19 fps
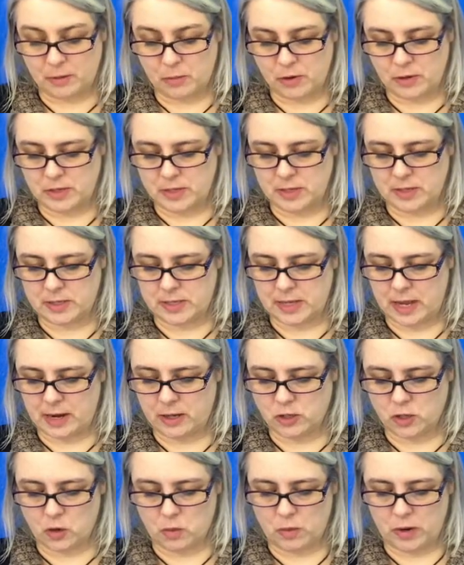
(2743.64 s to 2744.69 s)
the princess said
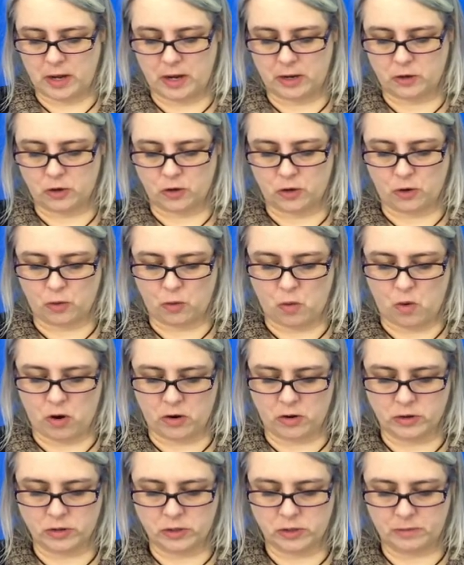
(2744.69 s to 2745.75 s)
as Erwin entered her
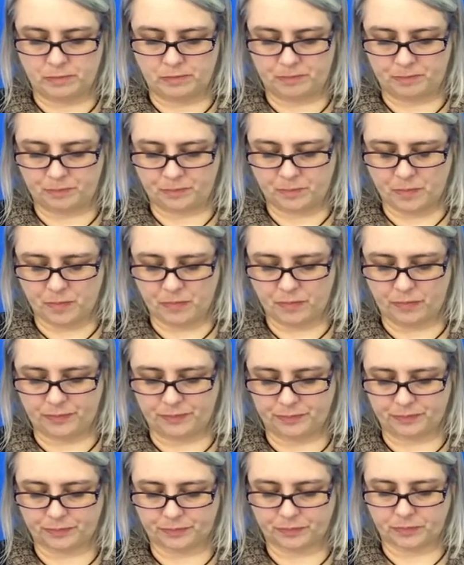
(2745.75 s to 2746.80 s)
quarters.
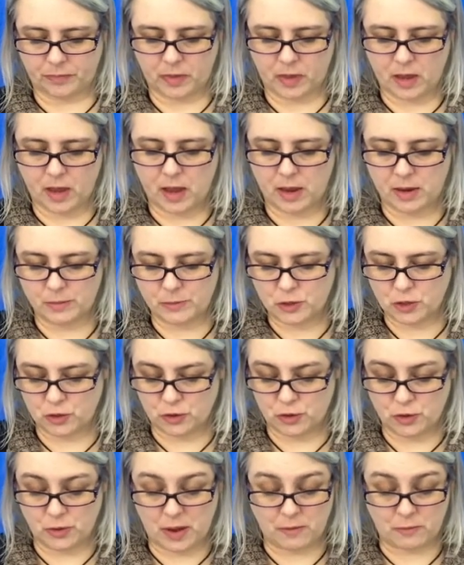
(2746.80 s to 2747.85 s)
"I am
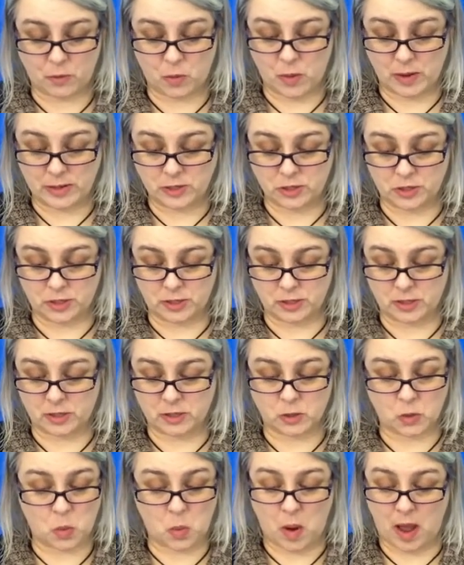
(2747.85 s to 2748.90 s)
sure you have questions
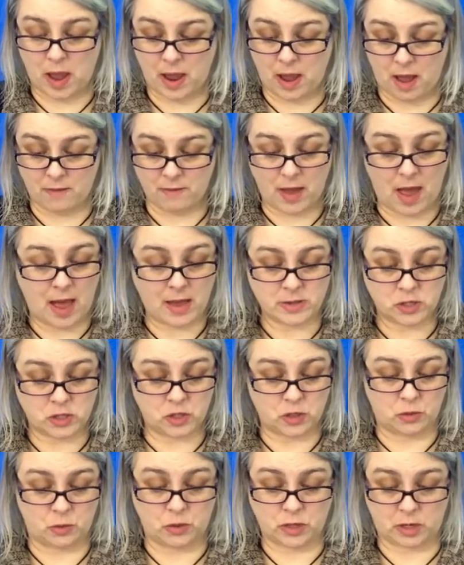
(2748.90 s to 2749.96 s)
as to why I've asked
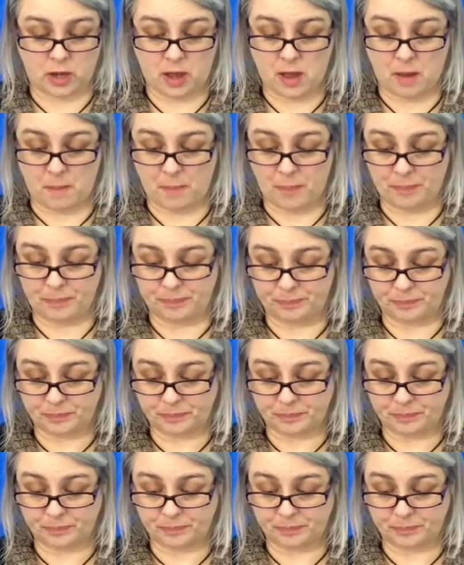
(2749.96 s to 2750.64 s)
you to come."